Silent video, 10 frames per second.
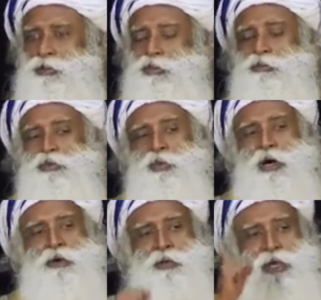to move
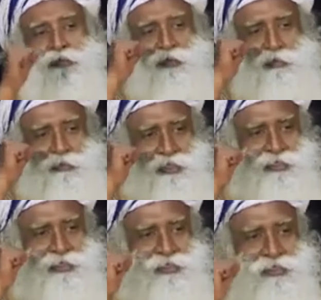away from
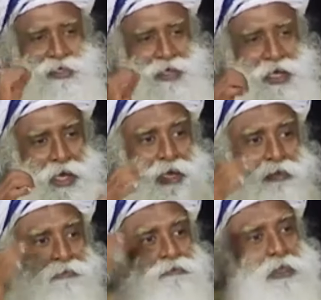this
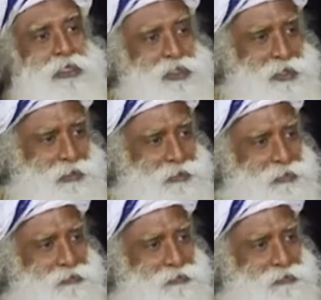and function